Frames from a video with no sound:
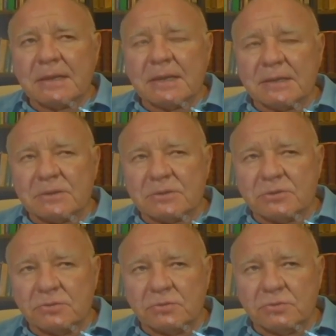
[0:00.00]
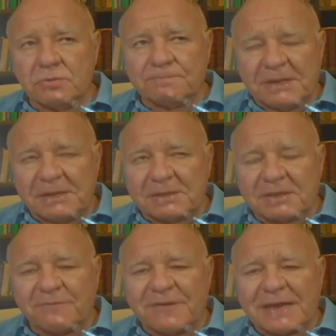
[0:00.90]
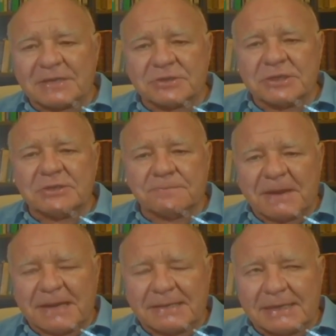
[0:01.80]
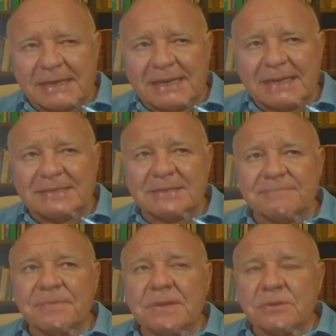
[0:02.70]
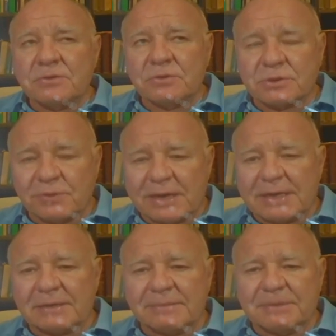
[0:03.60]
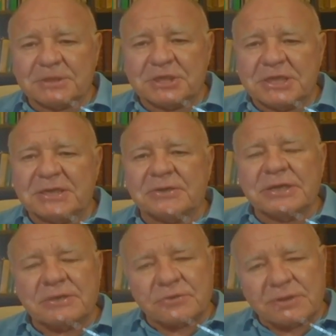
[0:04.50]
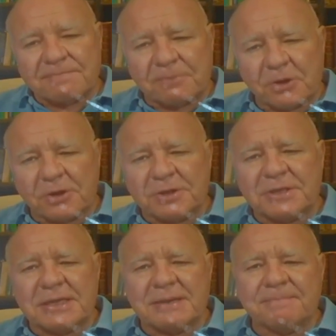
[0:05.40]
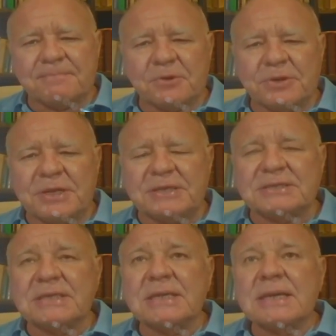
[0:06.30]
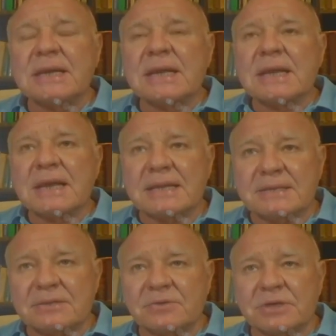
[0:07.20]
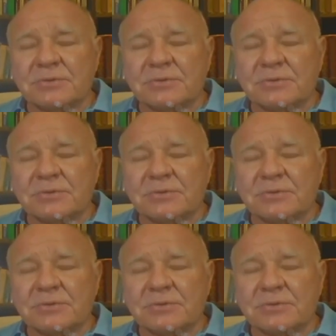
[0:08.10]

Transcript: uh, to build the factory, to buy the land, to acquire the machinery, to employ the employees and to